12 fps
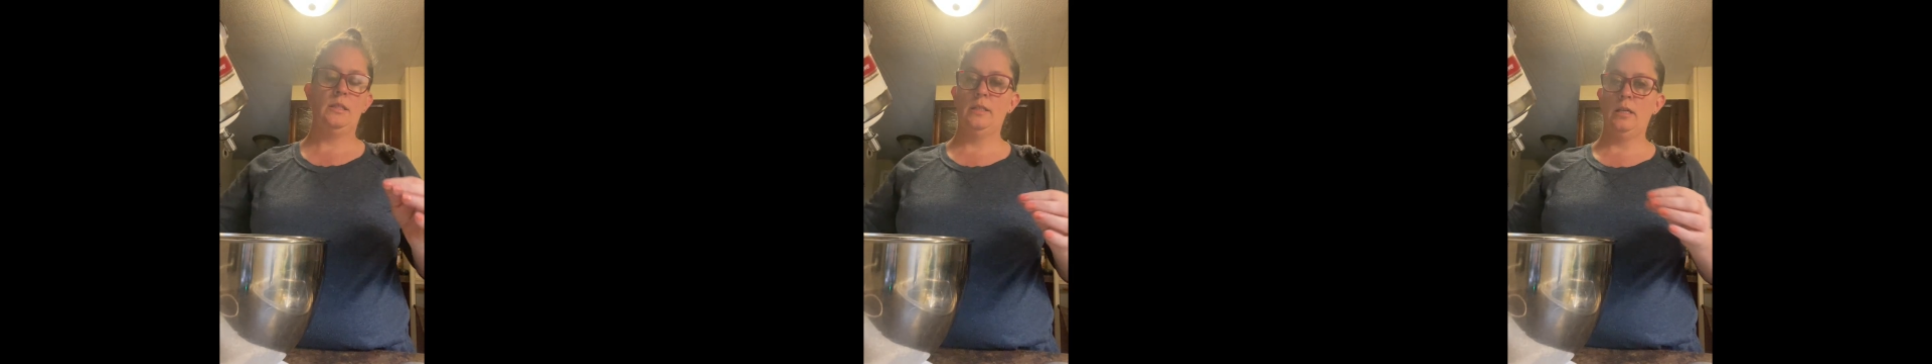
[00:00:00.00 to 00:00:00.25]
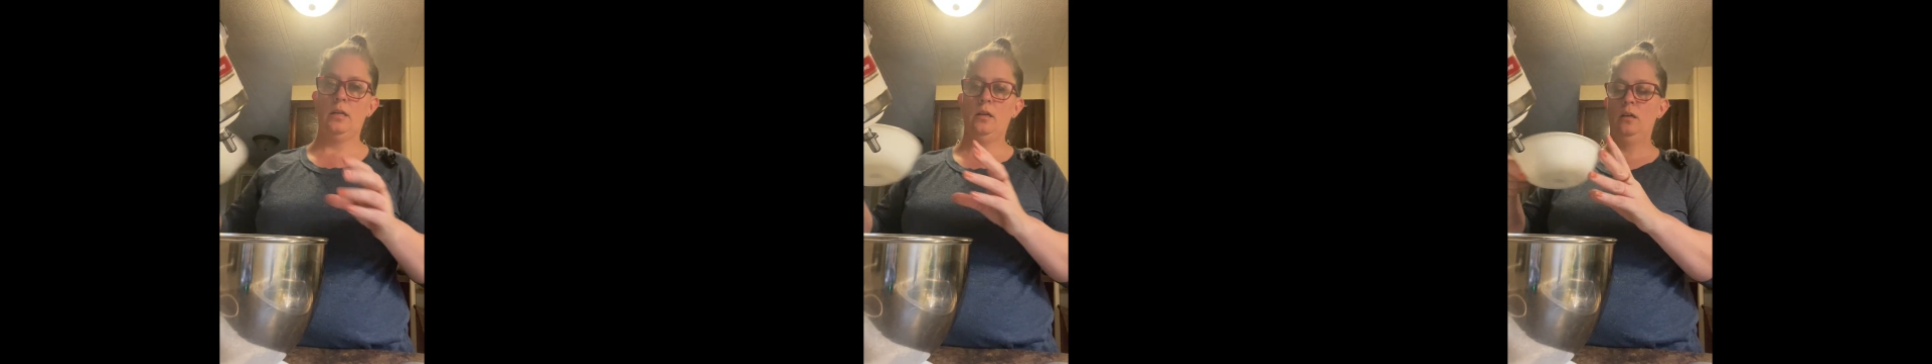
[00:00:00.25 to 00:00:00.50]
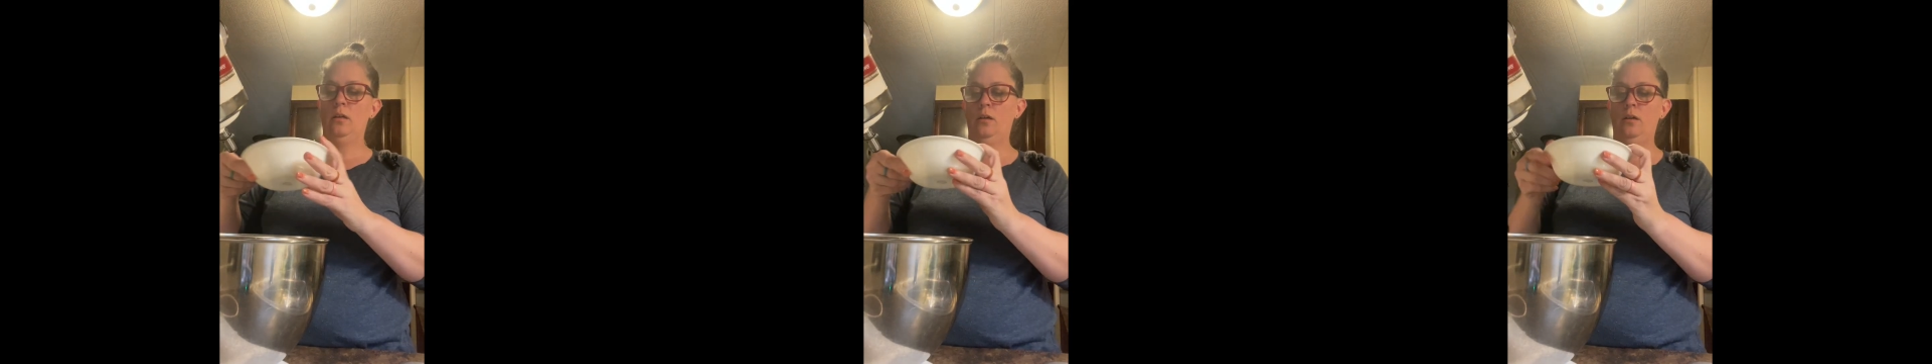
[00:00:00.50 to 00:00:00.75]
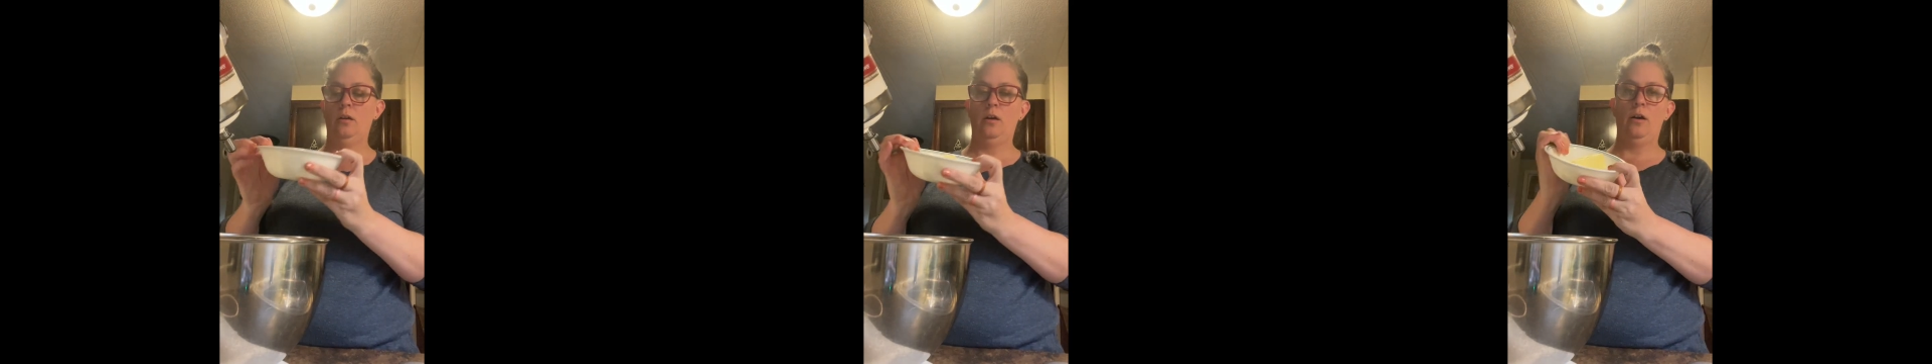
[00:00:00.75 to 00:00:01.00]
stick
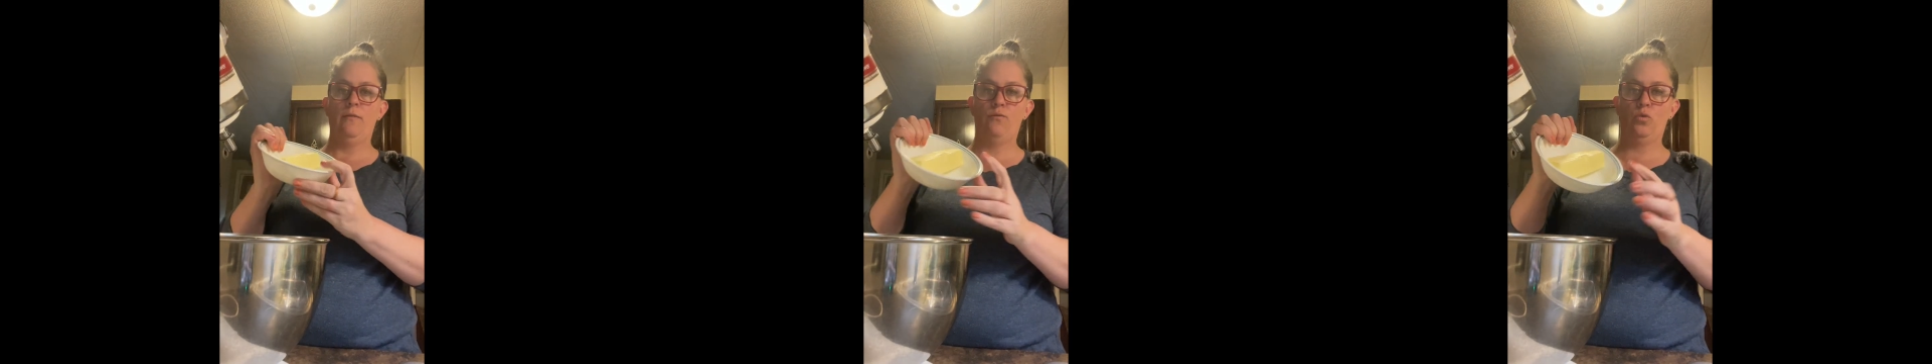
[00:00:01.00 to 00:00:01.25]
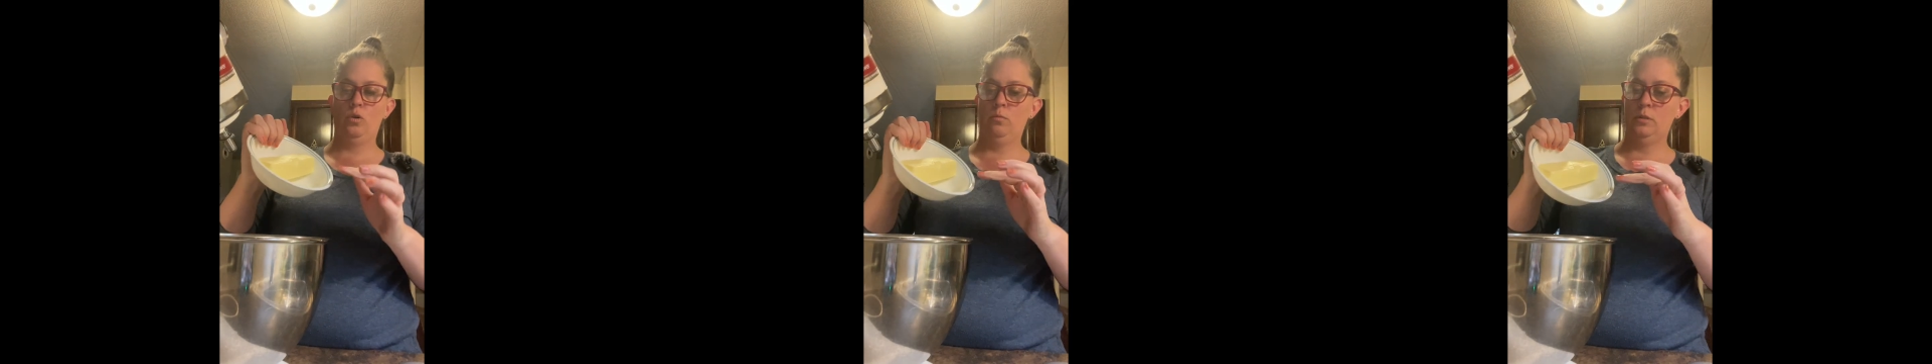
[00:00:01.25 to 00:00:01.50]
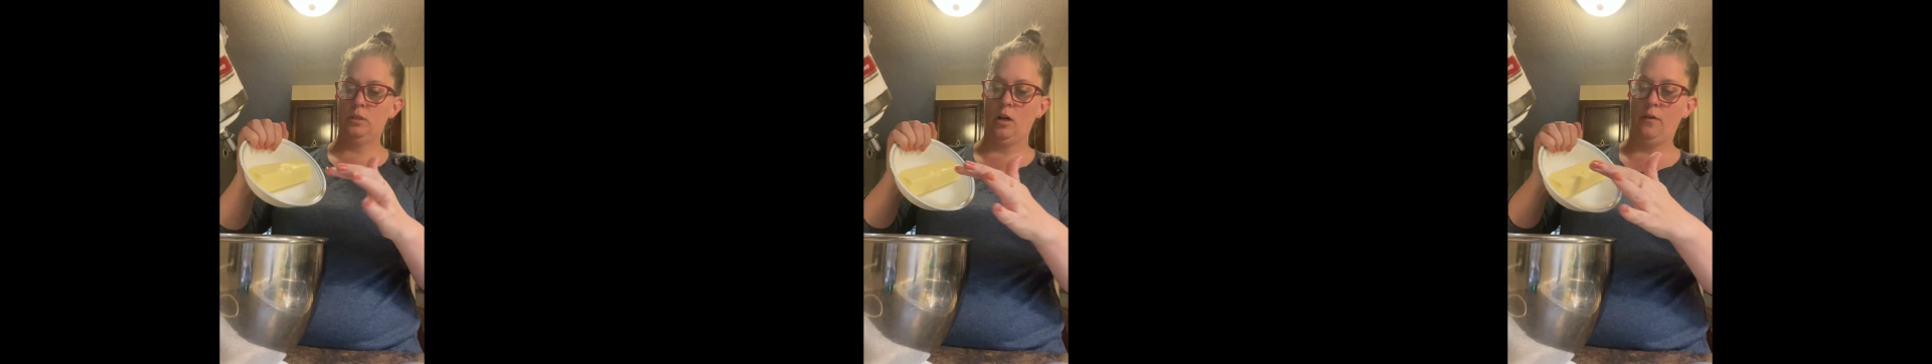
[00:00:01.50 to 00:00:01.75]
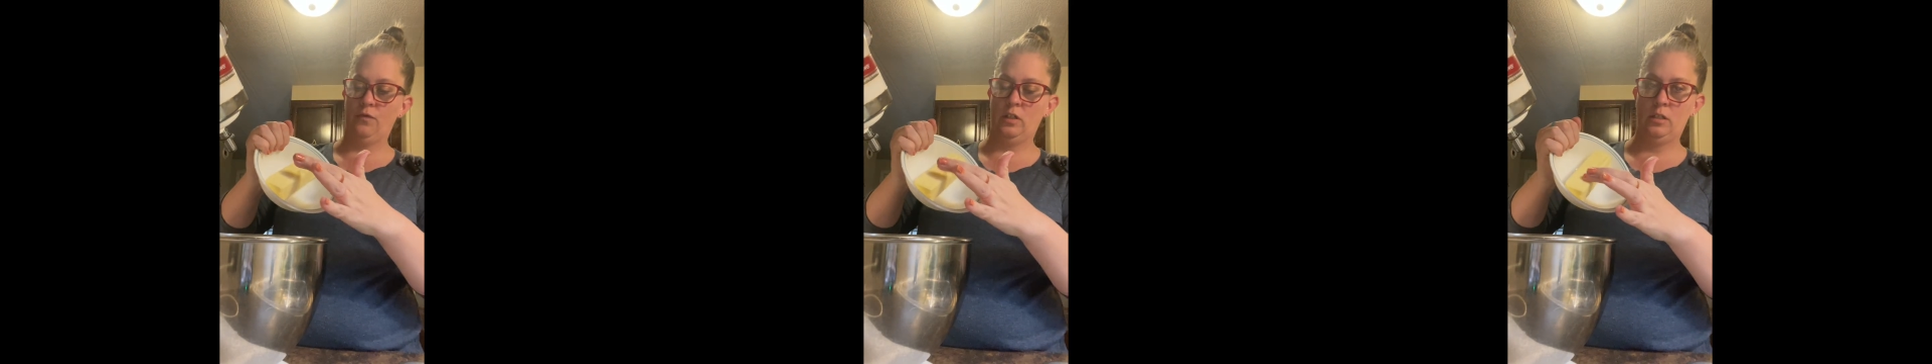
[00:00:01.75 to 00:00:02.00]
of room
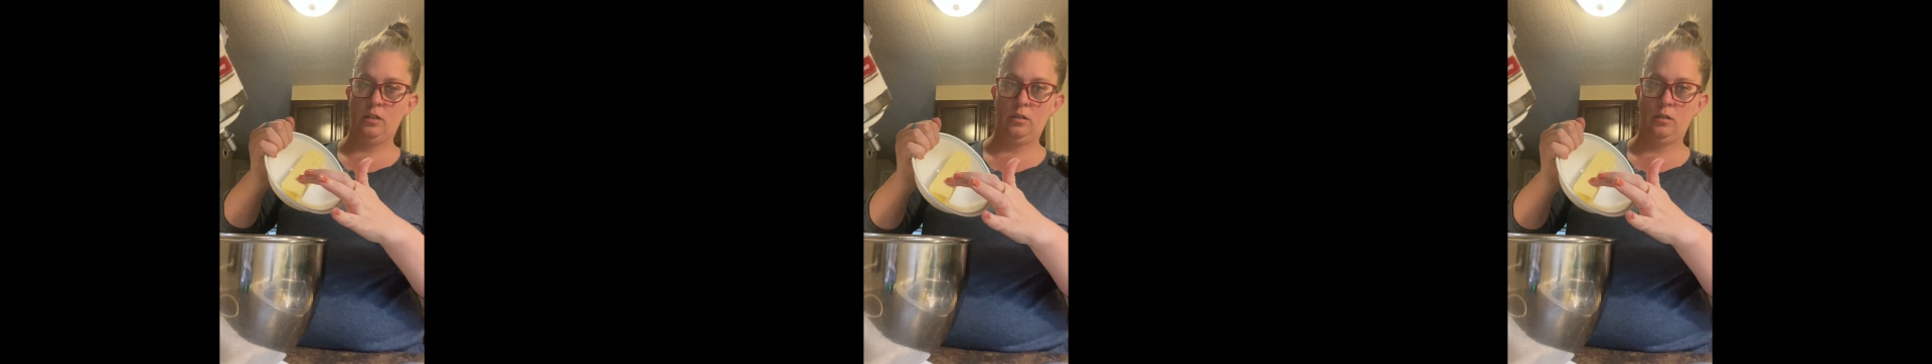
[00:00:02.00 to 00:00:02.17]
softened,